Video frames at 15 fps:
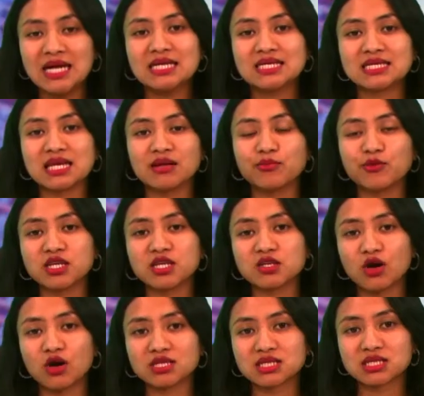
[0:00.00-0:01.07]
Celebrated
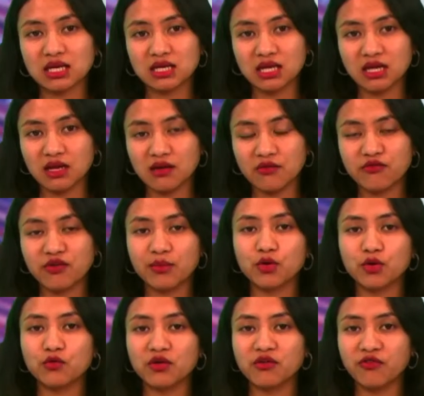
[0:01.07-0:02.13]
on Sunday,
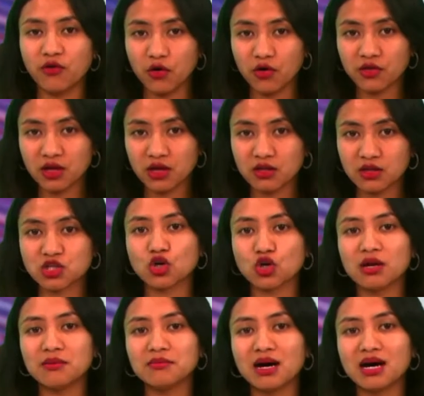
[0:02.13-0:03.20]
February 4th, the
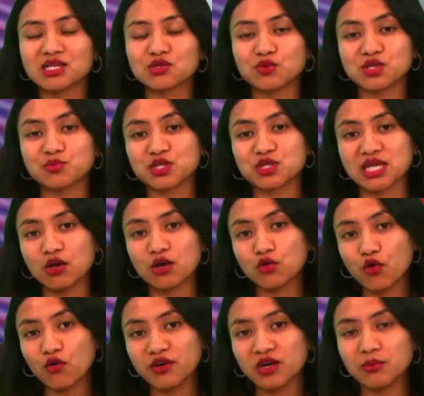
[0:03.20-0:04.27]
Solemn Mass was presided
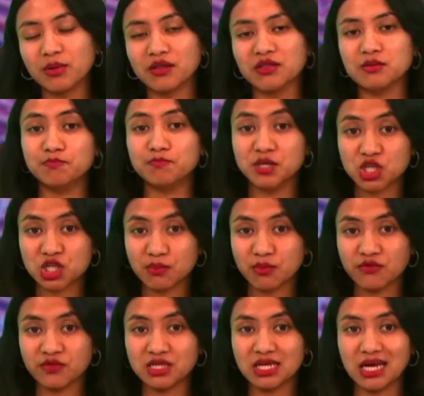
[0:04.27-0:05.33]
over by the Bishop
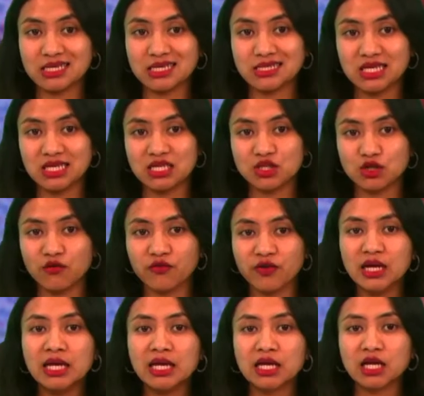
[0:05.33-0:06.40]
of the Diocese of
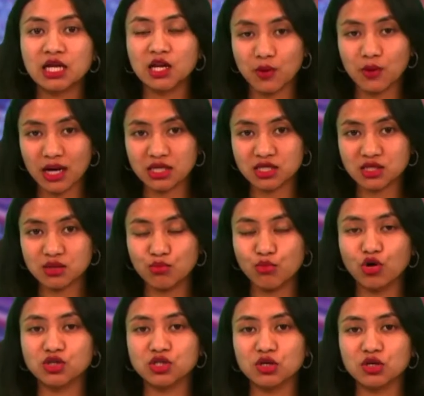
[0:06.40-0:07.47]
Gliwice,
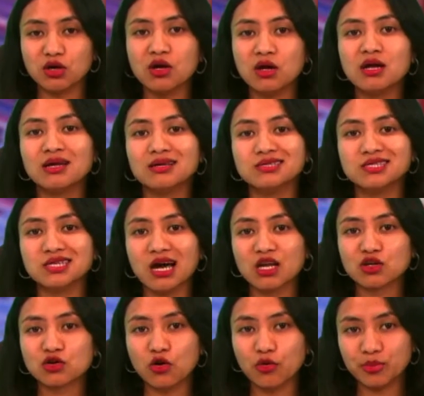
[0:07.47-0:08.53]
Monsieur
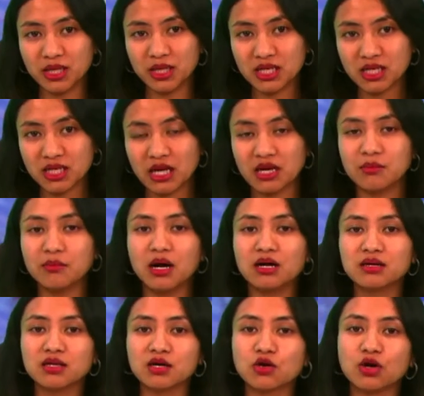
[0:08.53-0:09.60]
Jan Kopik, and
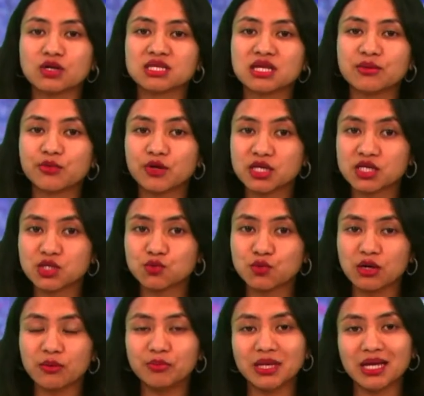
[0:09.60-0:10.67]
among the concelebrants
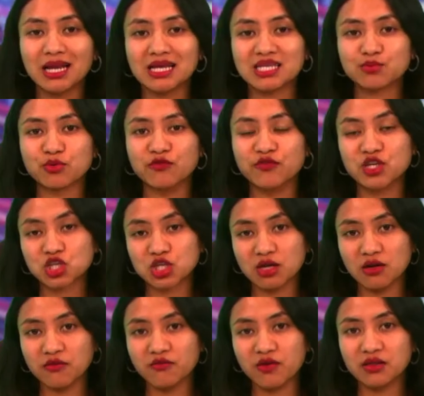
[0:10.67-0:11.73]
were PLS
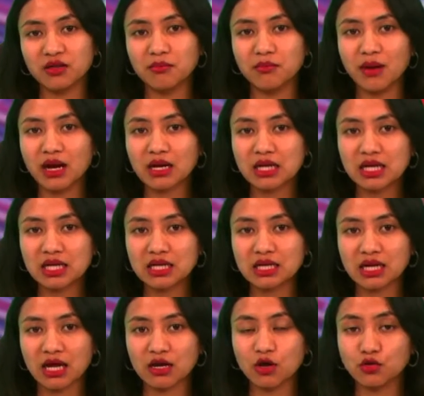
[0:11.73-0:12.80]
Provincial Father Markin
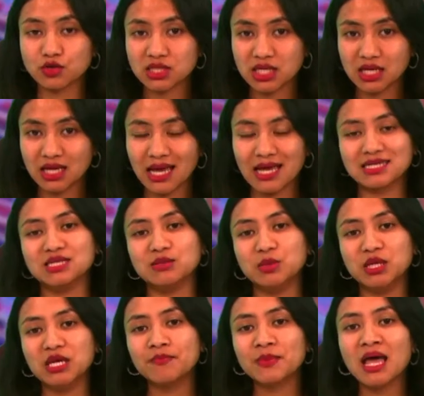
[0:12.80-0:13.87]
Kanowski,
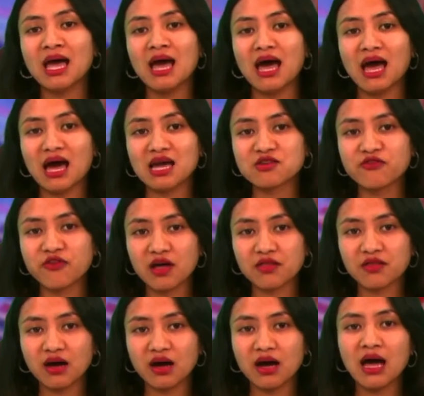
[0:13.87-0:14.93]
SDB, and
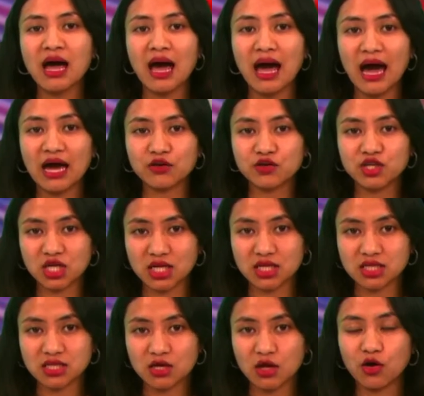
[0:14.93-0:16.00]
Father
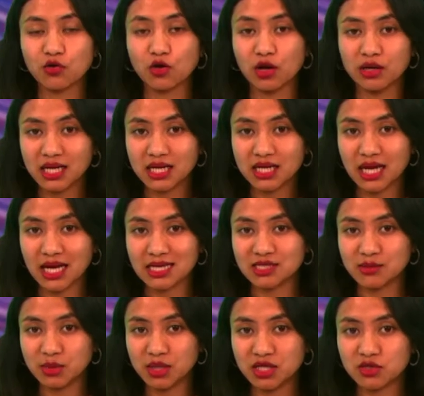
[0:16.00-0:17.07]
Andrzej Rolnik,
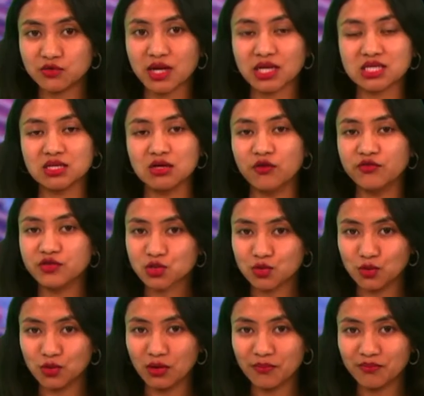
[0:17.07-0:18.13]
SDB, Director of the
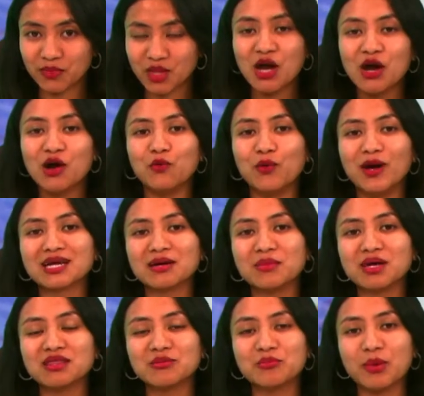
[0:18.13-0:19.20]
school.
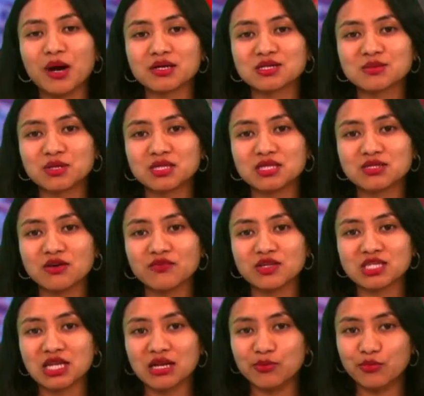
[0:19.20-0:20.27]
Welcoming the participants of the
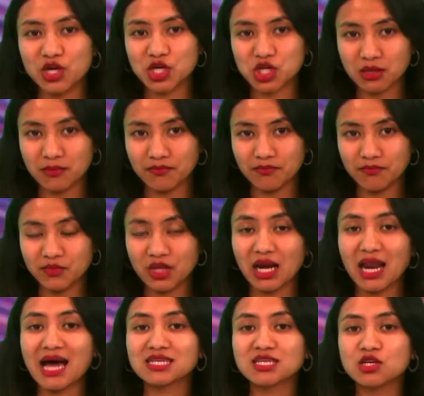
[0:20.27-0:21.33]
celebration, the
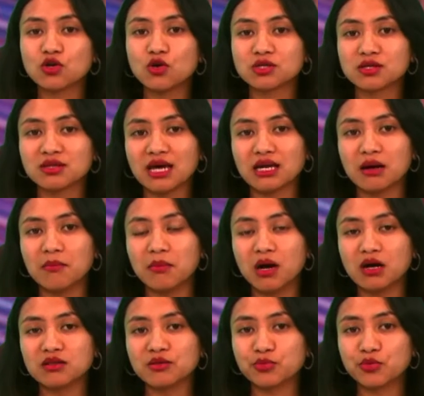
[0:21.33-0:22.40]
latter noted that
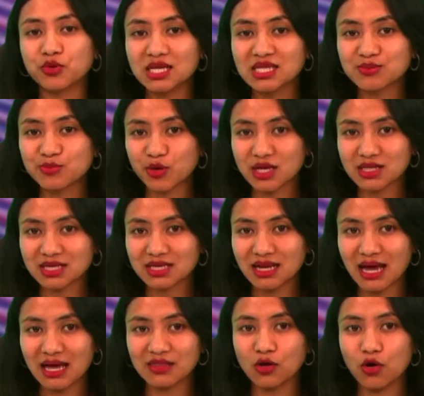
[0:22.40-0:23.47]
among the priests present
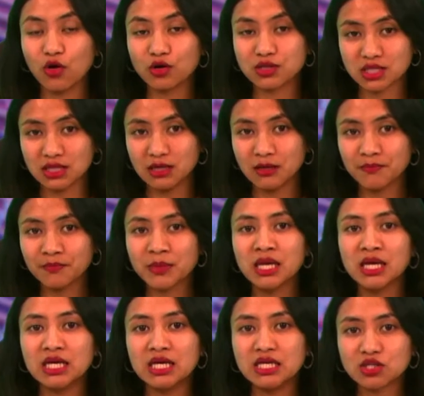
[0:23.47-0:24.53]
at the altar,
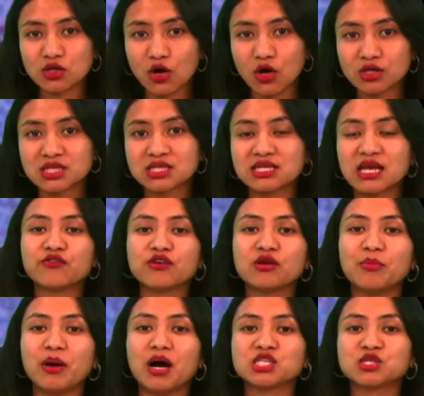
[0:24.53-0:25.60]
he saw several
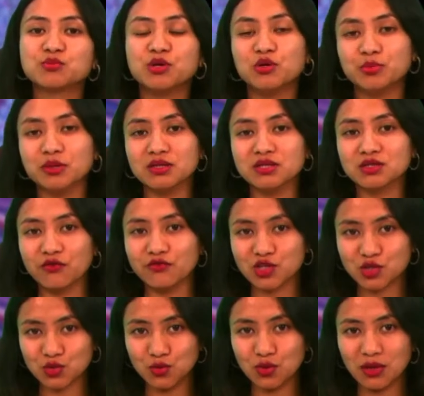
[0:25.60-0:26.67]
past pupils of the
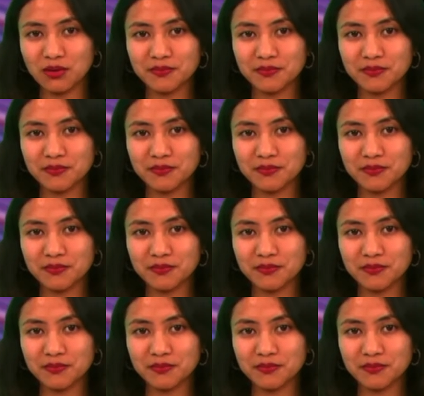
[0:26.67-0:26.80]
school.